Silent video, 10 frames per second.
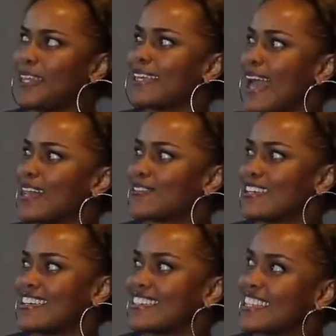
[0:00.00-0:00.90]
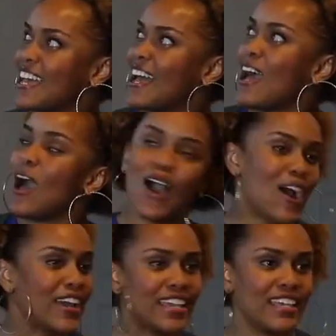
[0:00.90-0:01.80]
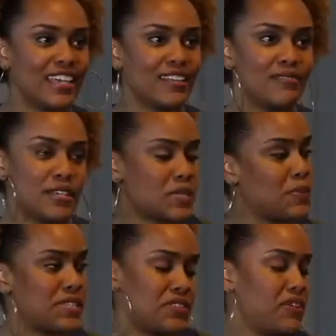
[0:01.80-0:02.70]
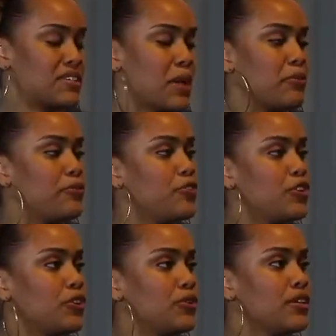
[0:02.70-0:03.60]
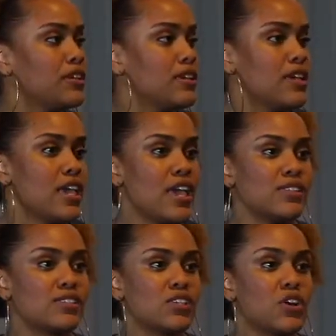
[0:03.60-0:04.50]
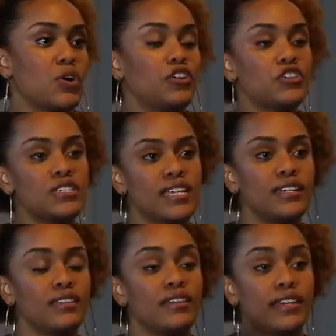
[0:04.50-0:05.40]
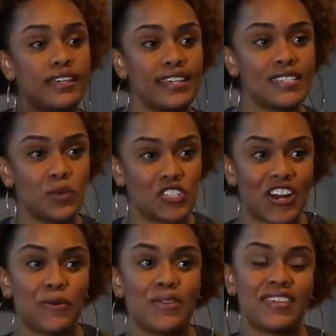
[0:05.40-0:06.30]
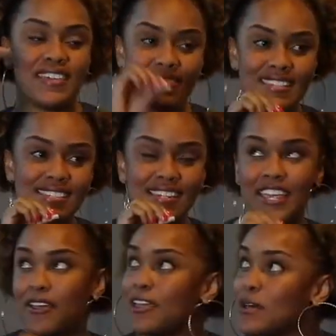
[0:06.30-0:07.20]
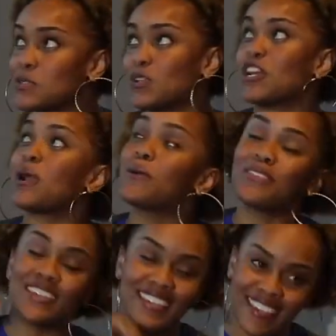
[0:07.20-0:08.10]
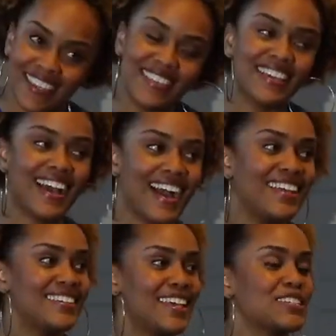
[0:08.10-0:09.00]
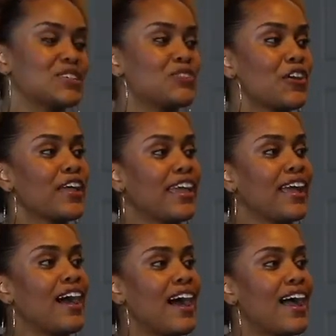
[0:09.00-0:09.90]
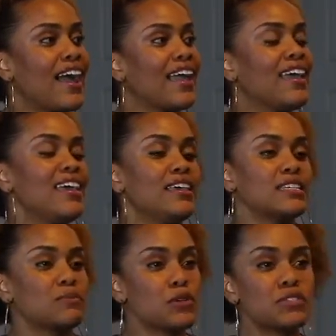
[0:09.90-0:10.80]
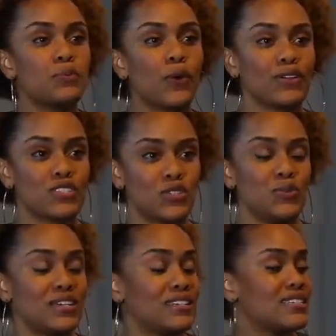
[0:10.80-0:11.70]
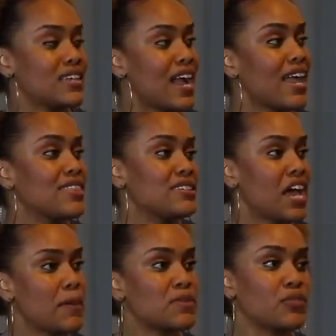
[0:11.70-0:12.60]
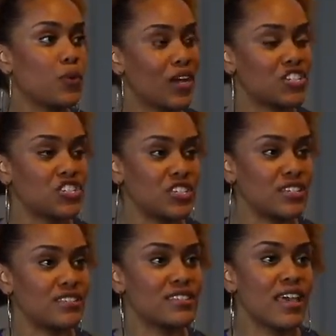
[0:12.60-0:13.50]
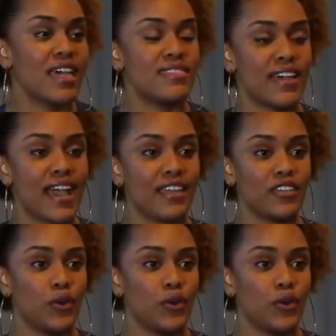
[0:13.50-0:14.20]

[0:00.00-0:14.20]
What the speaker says: calories are in this specific type of food. And so understanding the needs, which are within the scenarios, which are within the context of your AI, is most important, so you can design the types of questions that